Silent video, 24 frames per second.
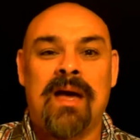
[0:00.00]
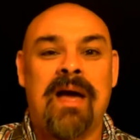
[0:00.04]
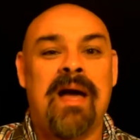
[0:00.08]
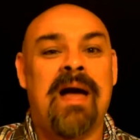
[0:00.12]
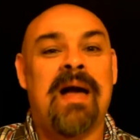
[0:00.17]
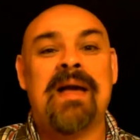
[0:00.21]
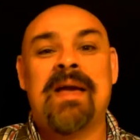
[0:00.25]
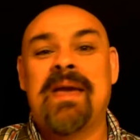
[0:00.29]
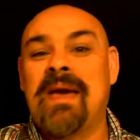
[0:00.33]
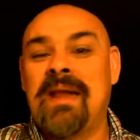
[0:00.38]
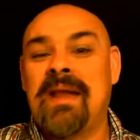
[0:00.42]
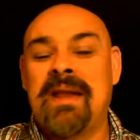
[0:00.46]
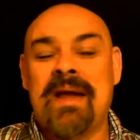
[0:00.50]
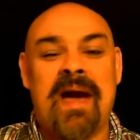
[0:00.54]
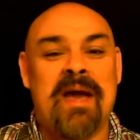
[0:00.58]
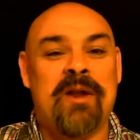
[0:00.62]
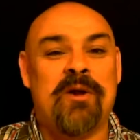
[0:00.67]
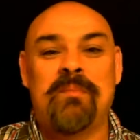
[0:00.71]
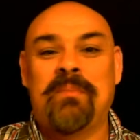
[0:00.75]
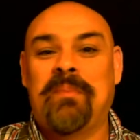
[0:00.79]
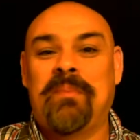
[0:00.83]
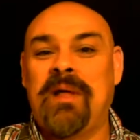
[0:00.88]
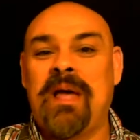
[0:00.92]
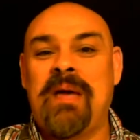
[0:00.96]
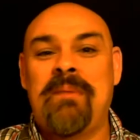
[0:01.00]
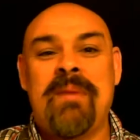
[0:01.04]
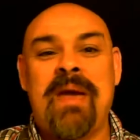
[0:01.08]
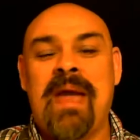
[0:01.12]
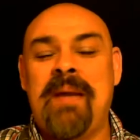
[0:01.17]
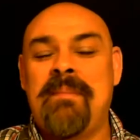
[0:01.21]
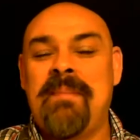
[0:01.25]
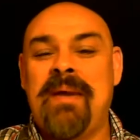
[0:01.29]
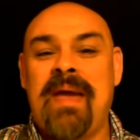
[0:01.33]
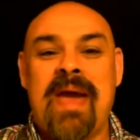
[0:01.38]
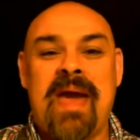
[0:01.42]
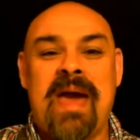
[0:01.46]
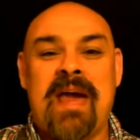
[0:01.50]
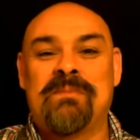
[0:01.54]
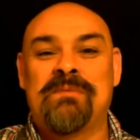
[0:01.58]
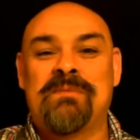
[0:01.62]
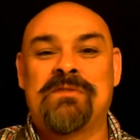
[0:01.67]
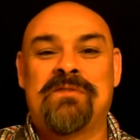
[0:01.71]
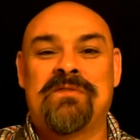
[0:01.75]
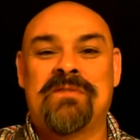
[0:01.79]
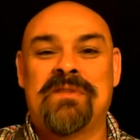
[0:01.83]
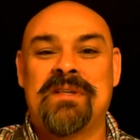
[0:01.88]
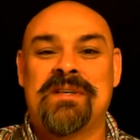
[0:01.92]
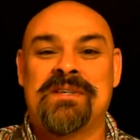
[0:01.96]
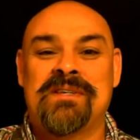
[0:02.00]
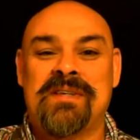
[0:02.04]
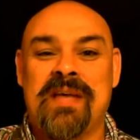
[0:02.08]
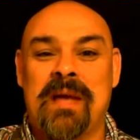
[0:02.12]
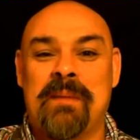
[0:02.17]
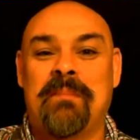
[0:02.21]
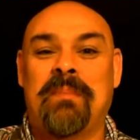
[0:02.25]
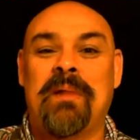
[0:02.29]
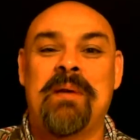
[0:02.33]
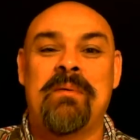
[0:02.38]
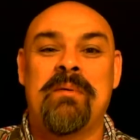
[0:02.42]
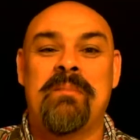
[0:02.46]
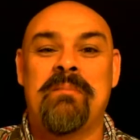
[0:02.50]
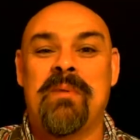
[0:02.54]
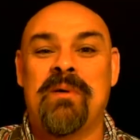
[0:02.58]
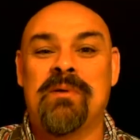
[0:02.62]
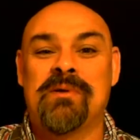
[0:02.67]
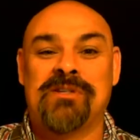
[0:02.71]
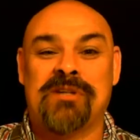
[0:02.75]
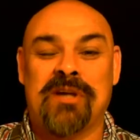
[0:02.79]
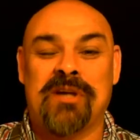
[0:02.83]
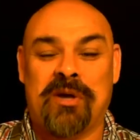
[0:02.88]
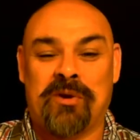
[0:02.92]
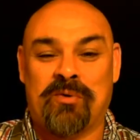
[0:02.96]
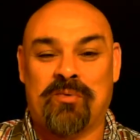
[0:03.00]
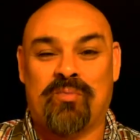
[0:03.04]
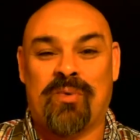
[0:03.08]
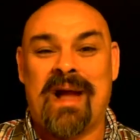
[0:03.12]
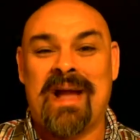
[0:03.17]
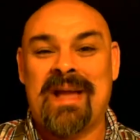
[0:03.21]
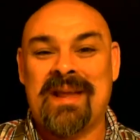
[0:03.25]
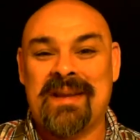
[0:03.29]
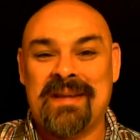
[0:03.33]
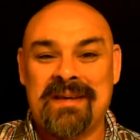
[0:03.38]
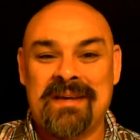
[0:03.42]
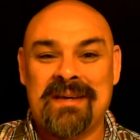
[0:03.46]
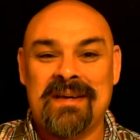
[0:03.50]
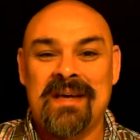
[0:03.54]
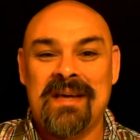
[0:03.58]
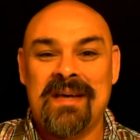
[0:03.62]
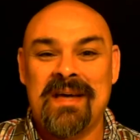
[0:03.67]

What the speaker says: Again, I don't blame Amy Adams for this. I blame it mostly on writing.